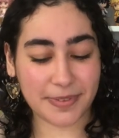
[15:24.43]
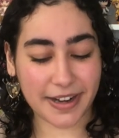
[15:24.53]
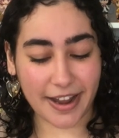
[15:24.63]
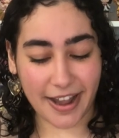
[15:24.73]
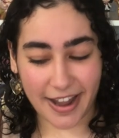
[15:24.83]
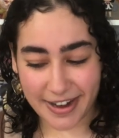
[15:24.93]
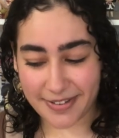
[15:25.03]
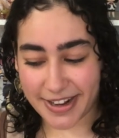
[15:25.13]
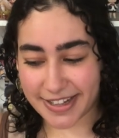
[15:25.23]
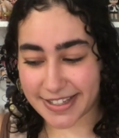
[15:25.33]
But
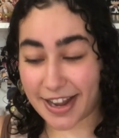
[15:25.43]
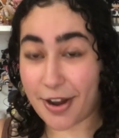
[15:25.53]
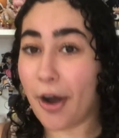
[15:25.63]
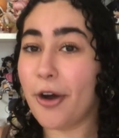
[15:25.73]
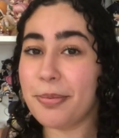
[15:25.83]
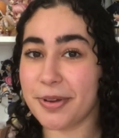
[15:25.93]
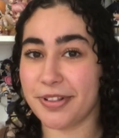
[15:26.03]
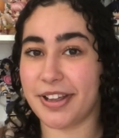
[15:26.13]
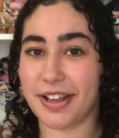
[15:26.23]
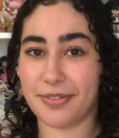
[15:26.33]
anyways, I hope you're
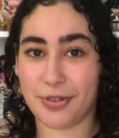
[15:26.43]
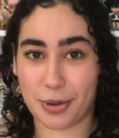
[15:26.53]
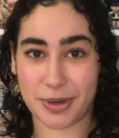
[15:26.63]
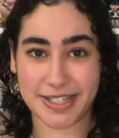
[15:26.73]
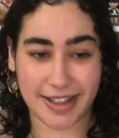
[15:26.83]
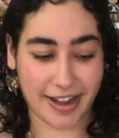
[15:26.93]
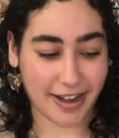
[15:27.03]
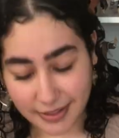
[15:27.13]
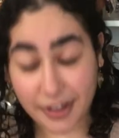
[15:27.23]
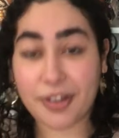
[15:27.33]
looking forward to
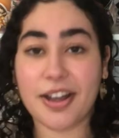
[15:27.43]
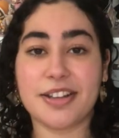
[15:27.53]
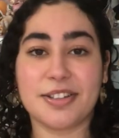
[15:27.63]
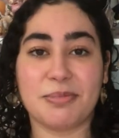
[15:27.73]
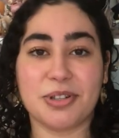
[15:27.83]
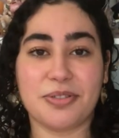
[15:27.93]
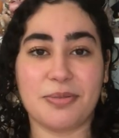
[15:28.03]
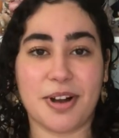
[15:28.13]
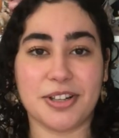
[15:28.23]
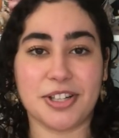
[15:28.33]
that. Thank you guys so much for
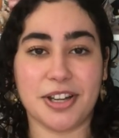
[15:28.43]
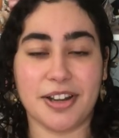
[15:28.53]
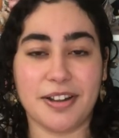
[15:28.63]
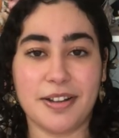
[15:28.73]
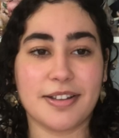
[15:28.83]
watching.